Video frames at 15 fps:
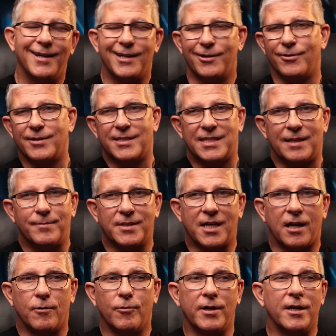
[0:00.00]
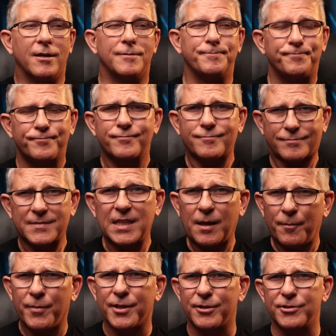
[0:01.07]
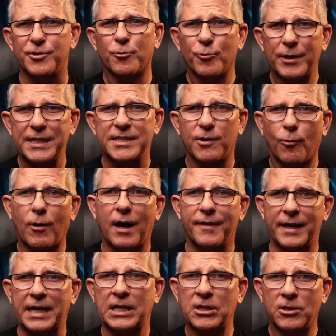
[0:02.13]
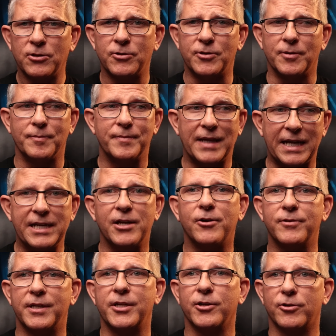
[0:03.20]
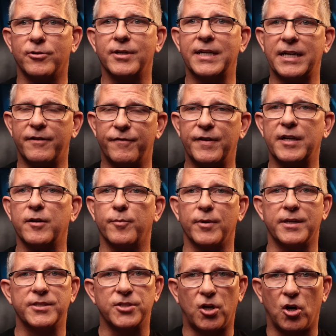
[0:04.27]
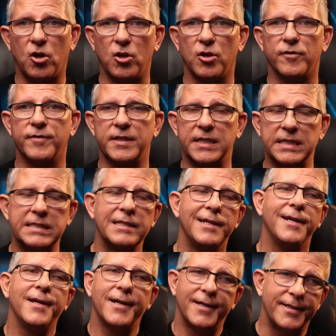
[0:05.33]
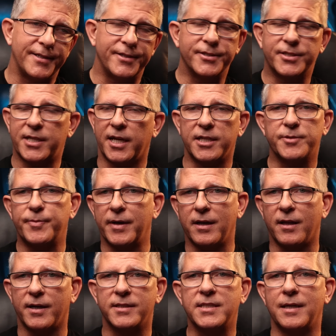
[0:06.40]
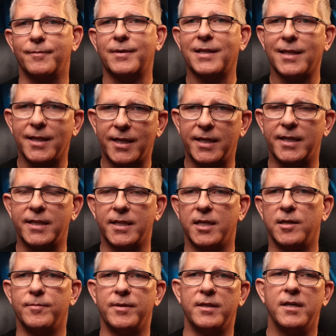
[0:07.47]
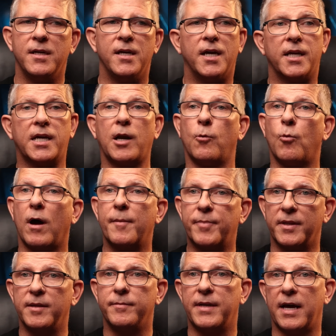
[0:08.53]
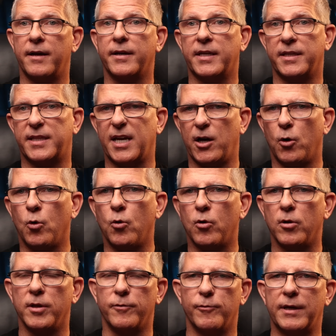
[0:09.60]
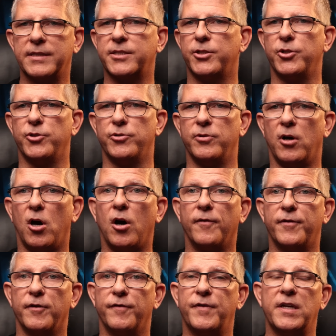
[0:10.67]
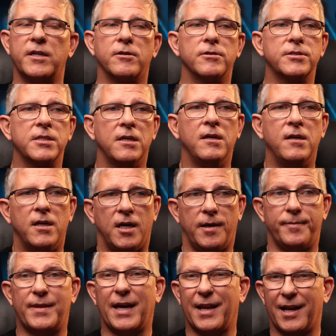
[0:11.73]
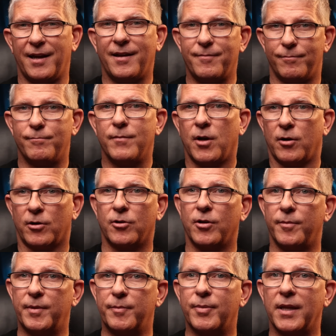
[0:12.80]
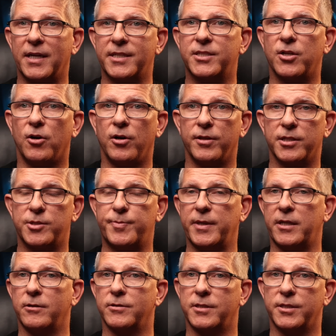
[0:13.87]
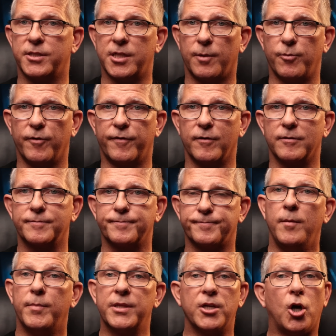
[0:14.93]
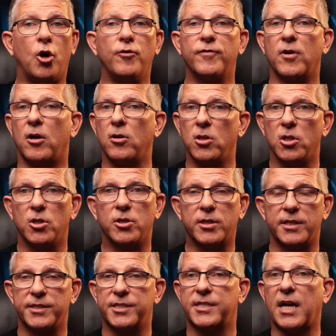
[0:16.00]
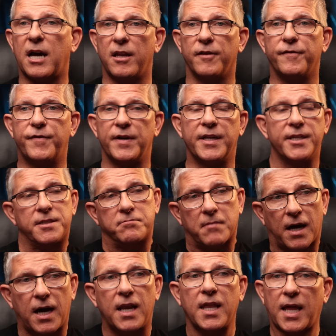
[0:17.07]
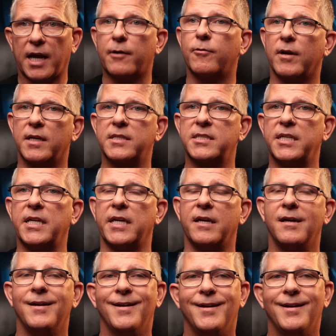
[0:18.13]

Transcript: I know it seems kind of weird, but there's a reason why they include them. They know that you're going to get fingerprints all over these, and then you just got to spend a lot of time cleaning them and kind of wiping them down to get that oil and residue off your fingers that are going to be placed on the speakers and subwoofer. But the overall look and style and finish, I like what I see.